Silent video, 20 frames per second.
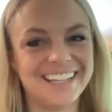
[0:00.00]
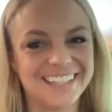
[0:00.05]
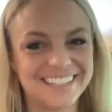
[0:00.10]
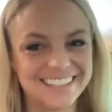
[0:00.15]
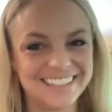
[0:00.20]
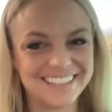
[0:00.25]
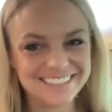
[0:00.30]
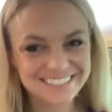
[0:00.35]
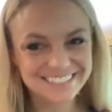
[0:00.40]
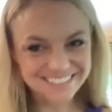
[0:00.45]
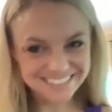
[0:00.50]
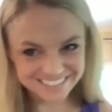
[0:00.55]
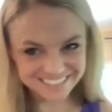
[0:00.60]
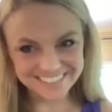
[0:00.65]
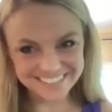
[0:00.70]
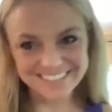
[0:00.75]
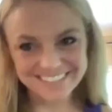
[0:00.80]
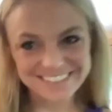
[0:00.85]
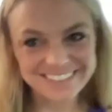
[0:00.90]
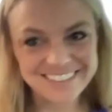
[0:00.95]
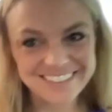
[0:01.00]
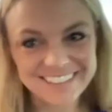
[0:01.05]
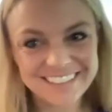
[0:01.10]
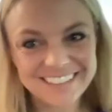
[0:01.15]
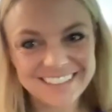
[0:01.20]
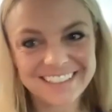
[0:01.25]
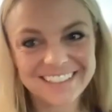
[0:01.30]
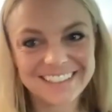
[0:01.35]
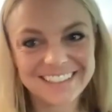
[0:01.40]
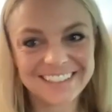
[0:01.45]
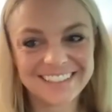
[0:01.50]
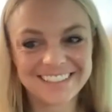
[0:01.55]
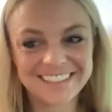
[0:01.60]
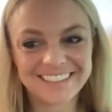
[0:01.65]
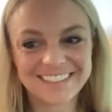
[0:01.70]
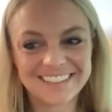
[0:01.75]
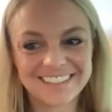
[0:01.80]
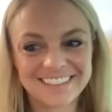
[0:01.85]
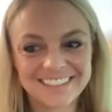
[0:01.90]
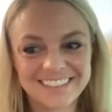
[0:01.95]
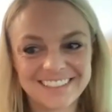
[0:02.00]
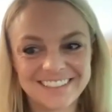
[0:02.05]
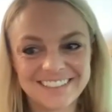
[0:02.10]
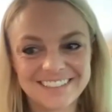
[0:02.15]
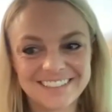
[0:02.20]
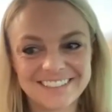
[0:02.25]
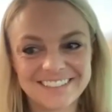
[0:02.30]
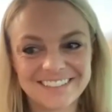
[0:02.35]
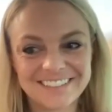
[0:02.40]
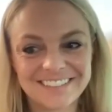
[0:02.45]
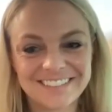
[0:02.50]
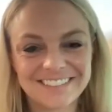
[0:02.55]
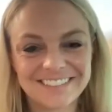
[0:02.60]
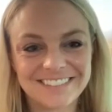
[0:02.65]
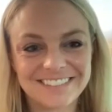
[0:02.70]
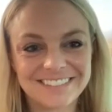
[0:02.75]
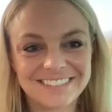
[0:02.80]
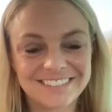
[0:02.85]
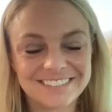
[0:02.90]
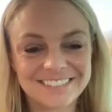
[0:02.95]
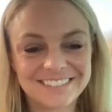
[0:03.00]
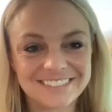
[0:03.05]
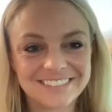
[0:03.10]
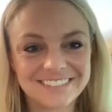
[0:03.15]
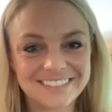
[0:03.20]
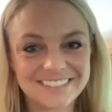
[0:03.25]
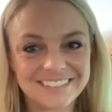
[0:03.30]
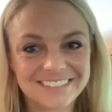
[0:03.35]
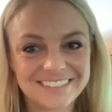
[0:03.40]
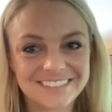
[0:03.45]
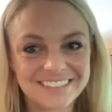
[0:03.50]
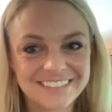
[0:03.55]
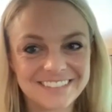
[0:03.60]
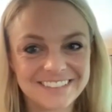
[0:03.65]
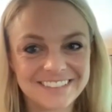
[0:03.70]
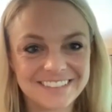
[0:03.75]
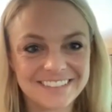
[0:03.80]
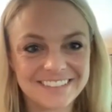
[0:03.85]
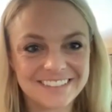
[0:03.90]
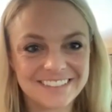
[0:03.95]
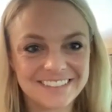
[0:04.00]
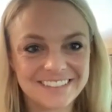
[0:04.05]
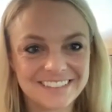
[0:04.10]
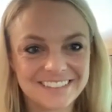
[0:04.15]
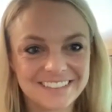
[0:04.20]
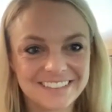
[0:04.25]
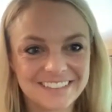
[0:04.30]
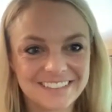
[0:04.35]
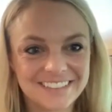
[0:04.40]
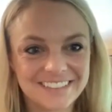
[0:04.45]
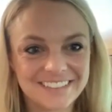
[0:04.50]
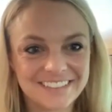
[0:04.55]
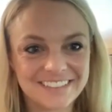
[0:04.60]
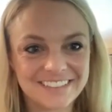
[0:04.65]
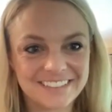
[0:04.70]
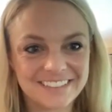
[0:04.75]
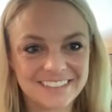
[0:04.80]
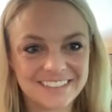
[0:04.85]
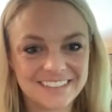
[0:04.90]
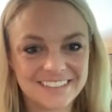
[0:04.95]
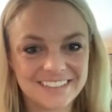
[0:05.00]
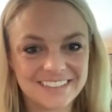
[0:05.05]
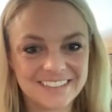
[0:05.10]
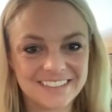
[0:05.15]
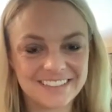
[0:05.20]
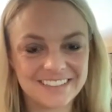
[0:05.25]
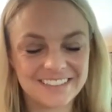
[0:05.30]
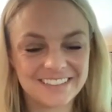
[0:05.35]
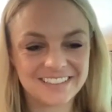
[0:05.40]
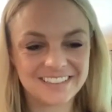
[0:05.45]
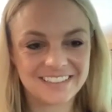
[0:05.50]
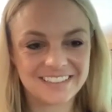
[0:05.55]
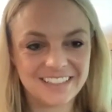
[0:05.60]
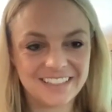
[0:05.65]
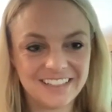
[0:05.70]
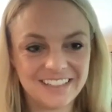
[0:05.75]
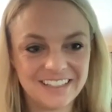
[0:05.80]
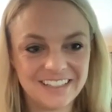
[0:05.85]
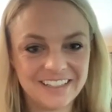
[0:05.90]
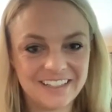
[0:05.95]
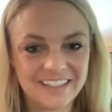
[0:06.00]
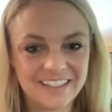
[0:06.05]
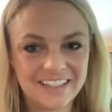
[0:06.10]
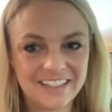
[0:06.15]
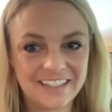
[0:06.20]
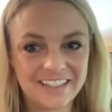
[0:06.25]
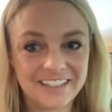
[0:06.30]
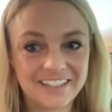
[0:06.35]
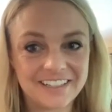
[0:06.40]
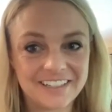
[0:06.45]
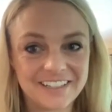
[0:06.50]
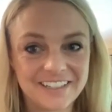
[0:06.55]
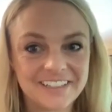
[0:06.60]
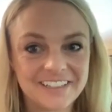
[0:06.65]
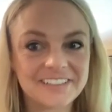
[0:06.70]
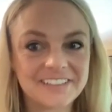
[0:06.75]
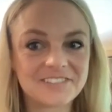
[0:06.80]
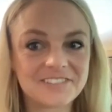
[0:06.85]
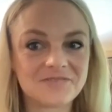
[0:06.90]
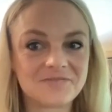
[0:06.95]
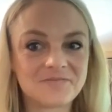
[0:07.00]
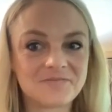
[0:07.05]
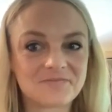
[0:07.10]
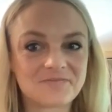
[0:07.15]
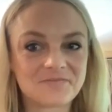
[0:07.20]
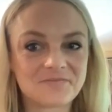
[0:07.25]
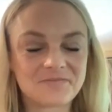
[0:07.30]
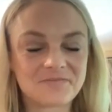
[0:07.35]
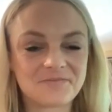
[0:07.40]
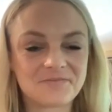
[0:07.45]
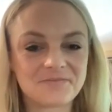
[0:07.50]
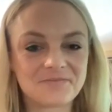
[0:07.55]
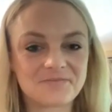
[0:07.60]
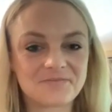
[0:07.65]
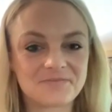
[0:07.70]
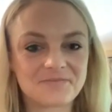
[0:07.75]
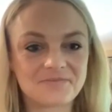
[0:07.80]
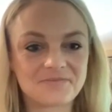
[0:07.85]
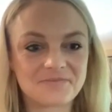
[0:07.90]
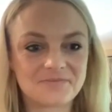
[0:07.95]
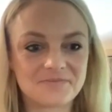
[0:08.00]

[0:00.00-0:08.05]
This person isn't speaking.